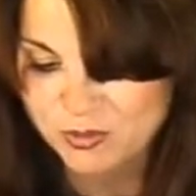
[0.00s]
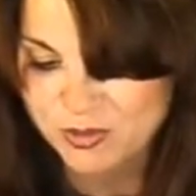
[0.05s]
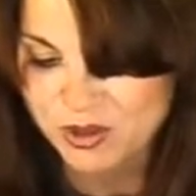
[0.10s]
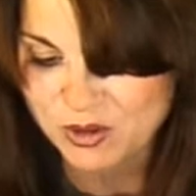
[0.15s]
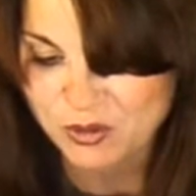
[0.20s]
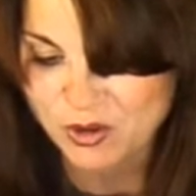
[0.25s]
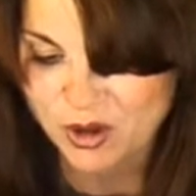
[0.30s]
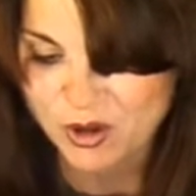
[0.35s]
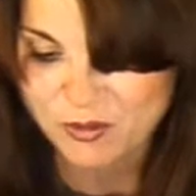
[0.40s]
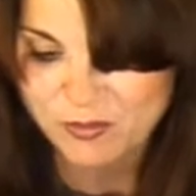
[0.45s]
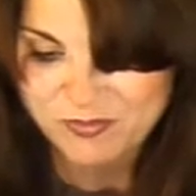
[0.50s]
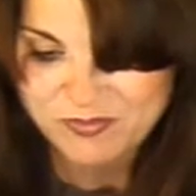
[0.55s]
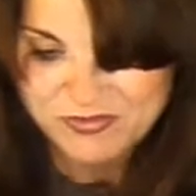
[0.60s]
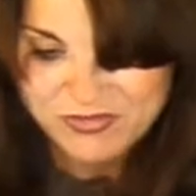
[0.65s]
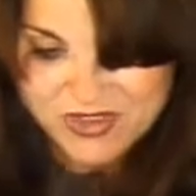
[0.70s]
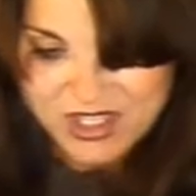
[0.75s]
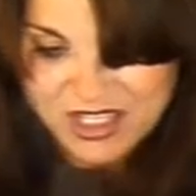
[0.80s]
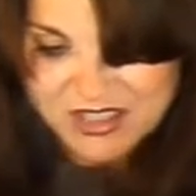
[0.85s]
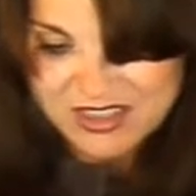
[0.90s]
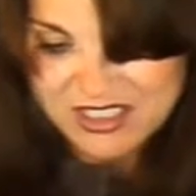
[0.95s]
bugle
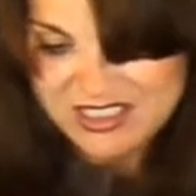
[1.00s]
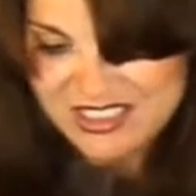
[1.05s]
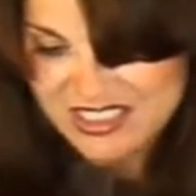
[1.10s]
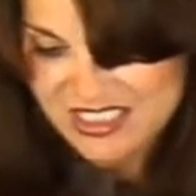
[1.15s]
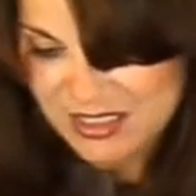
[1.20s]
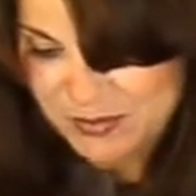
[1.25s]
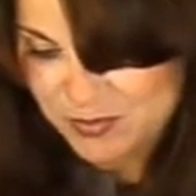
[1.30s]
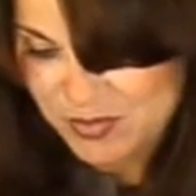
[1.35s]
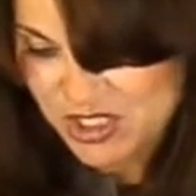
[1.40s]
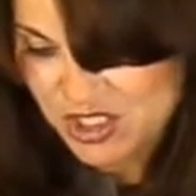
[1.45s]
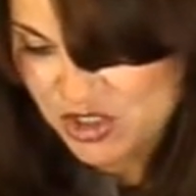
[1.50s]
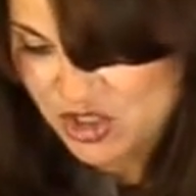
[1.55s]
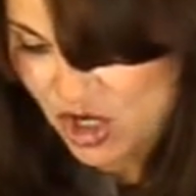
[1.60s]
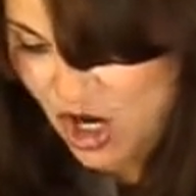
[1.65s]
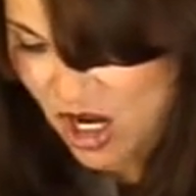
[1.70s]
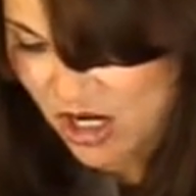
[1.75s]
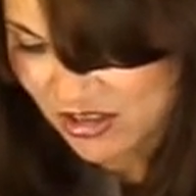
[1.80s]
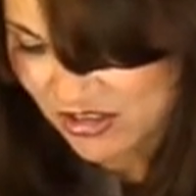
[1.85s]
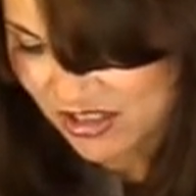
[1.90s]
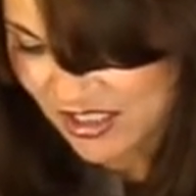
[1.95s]
that's dipped in
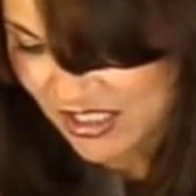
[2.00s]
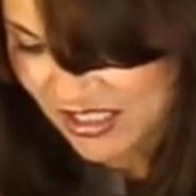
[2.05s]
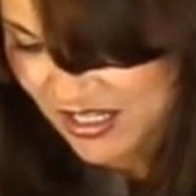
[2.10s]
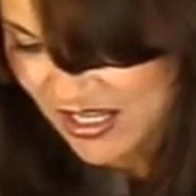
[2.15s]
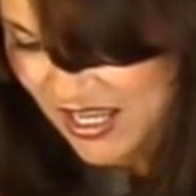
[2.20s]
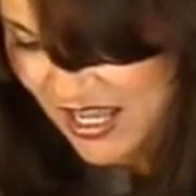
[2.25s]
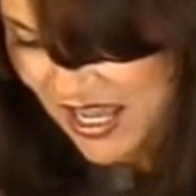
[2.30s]
chocolate,